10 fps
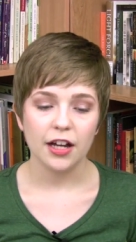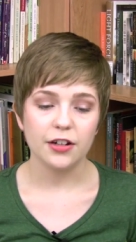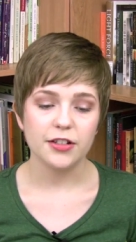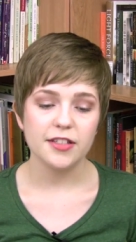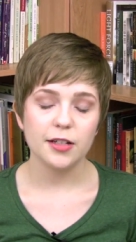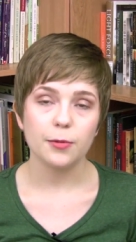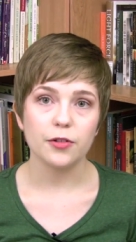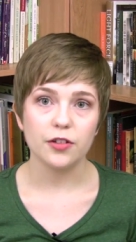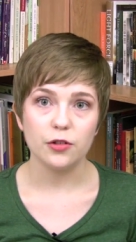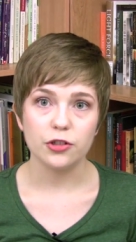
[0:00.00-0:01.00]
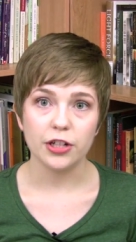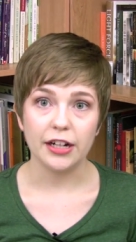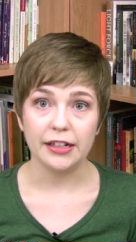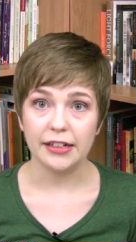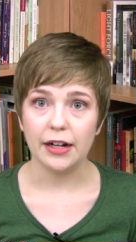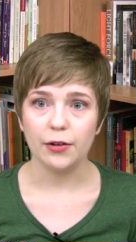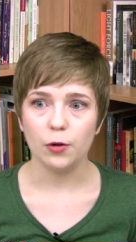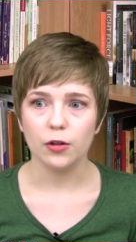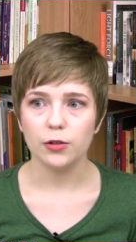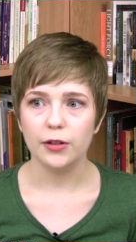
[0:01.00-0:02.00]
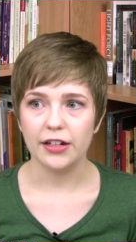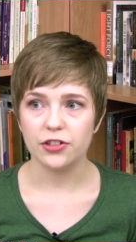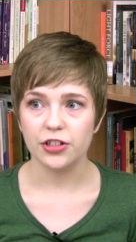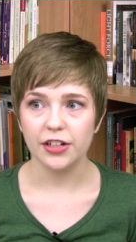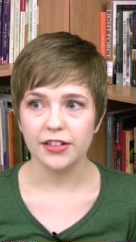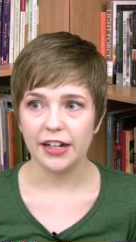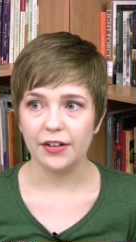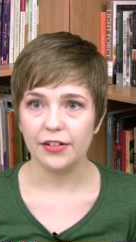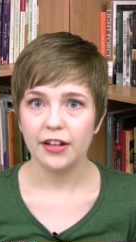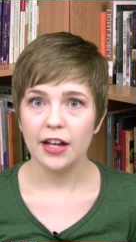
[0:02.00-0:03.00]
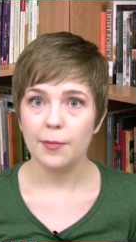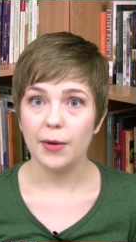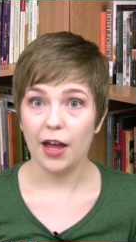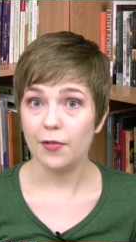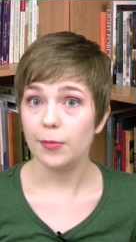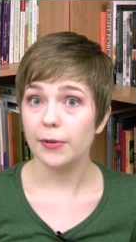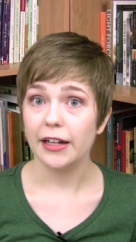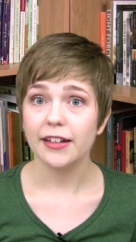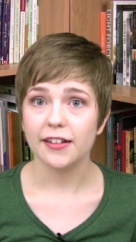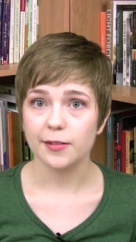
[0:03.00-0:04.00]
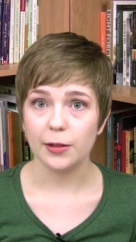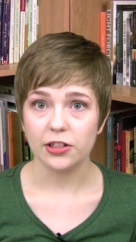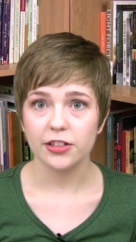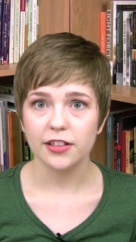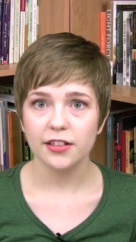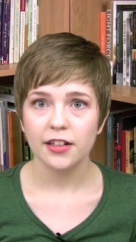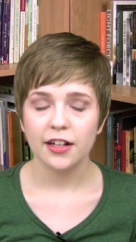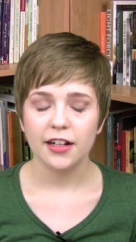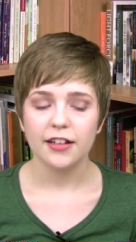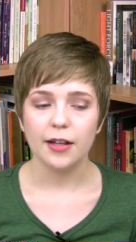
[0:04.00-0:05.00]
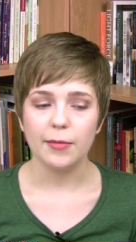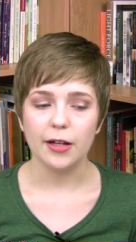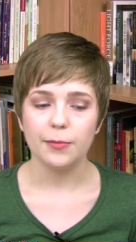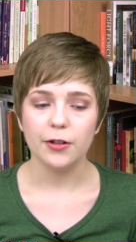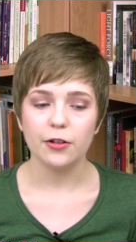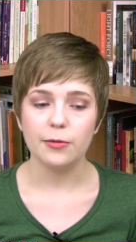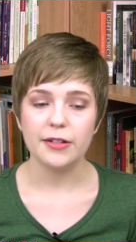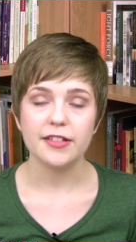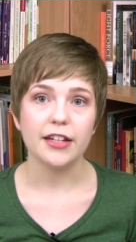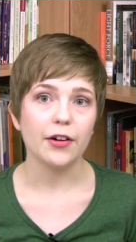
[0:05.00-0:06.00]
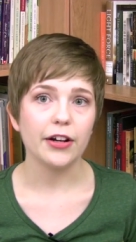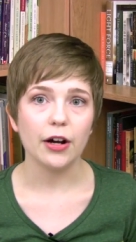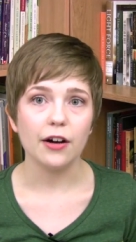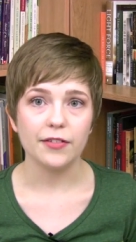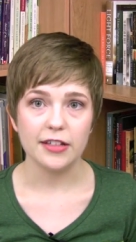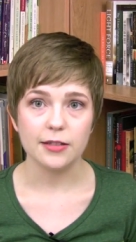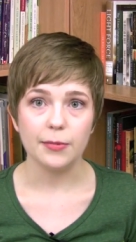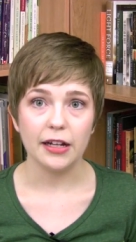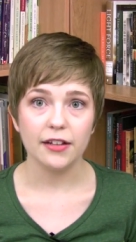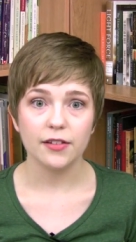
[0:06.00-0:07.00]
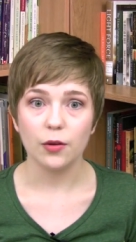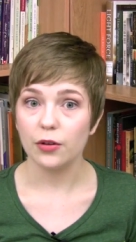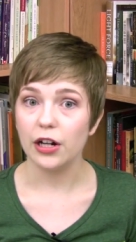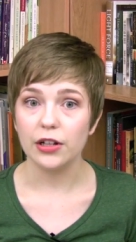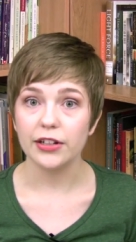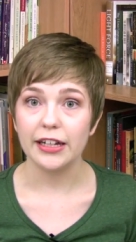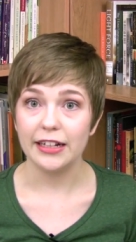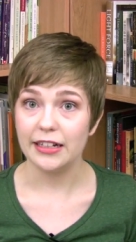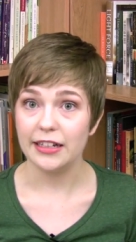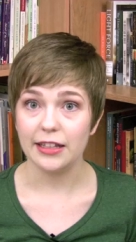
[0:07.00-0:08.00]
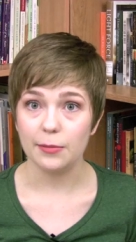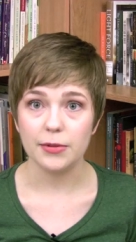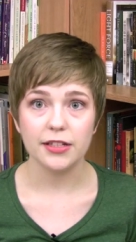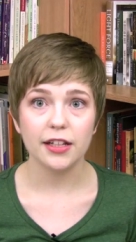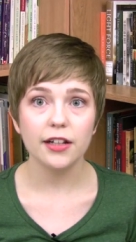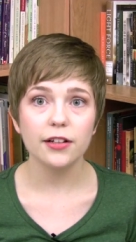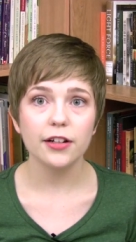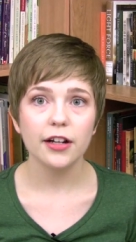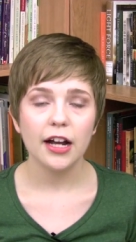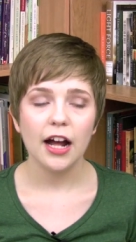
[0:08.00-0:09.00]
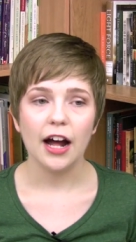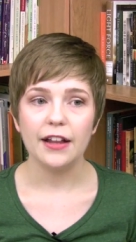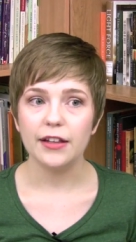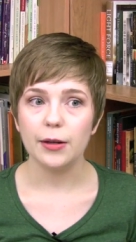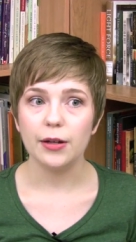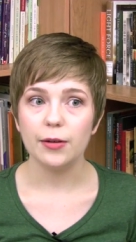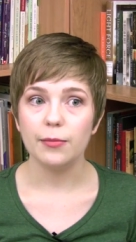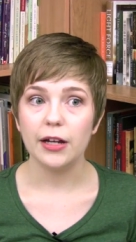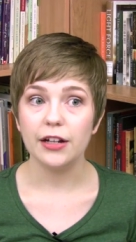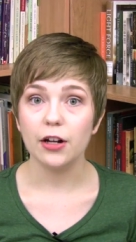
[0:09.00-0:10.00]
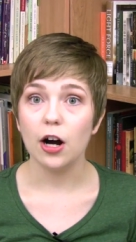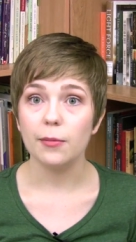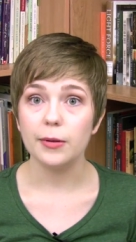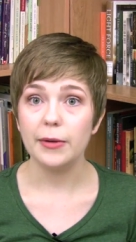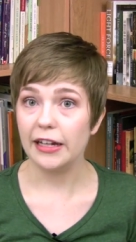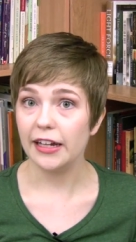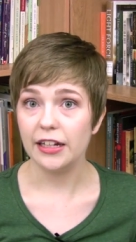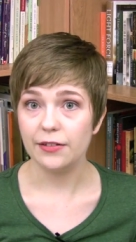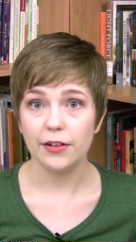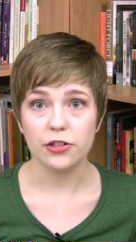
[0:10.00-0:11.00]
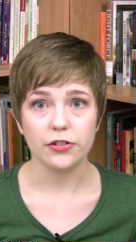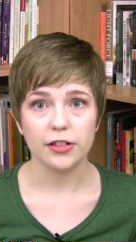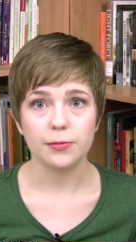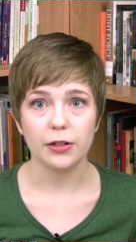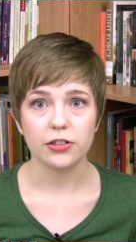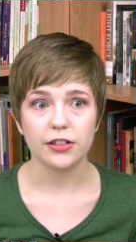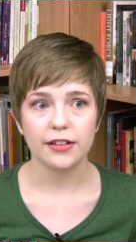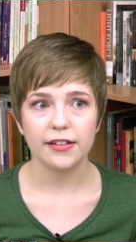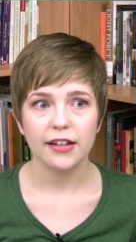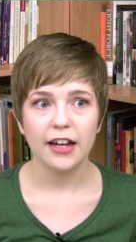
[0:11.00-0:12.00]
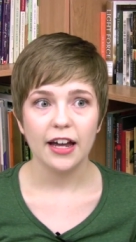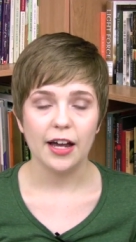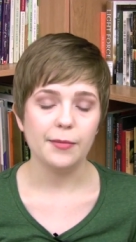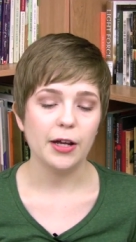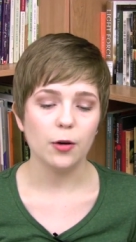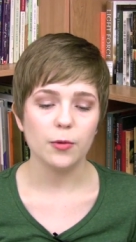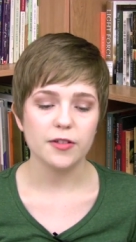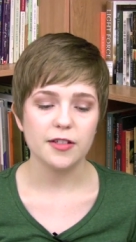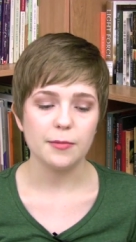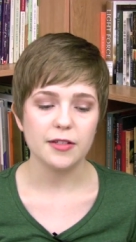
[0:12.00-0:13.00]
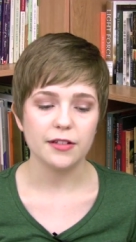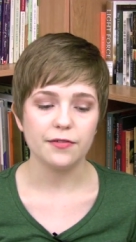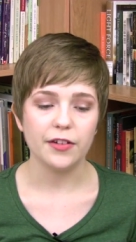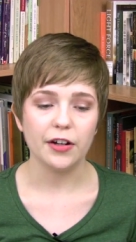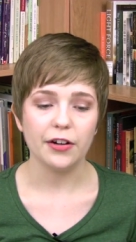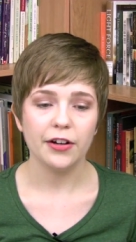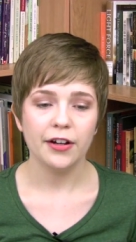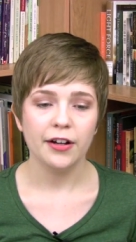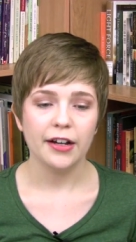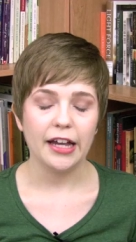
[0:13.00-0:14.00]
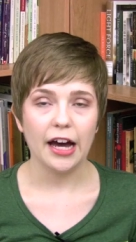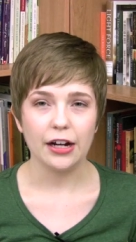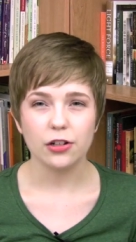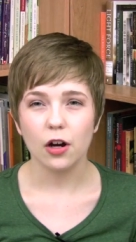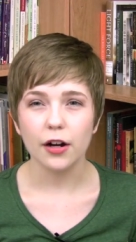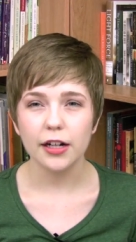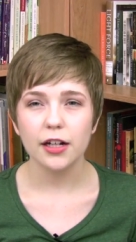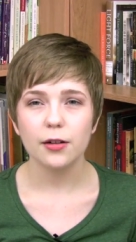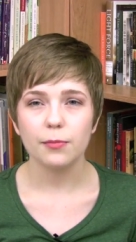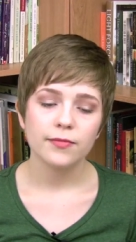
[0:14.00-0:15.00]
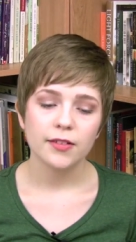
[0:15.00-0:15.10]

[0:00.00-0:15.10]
An autistic person who's shutting down or who has shut down may have a blank expression they may appear to be staring off in space or not looking at anything in particular, and they may not be making any facial expressions. It may almost seem as if they're catatonic.